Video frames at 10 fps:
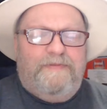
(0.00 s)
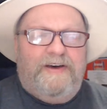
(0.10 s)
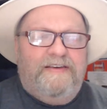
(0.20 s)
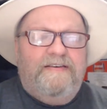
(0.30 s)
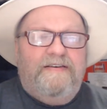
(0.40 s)

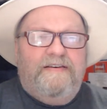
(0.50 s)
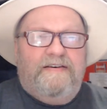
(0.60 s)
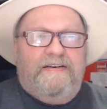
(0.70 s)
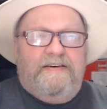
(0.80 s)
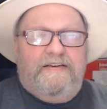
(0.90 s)
mate.
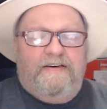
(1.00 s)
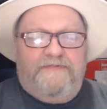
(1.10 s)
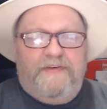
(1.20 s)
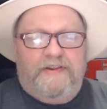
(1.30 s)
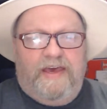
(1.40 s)
I
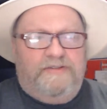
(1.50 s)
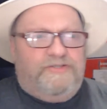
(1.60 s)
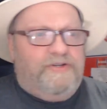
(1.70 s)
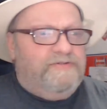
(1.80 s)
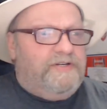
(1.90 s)
think the
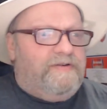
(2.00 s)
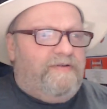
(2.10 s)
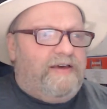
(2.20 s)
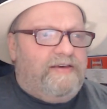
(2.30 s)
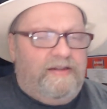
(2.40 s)
Antron's a
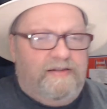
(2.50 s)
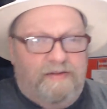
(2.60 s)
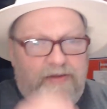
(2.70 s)
cracking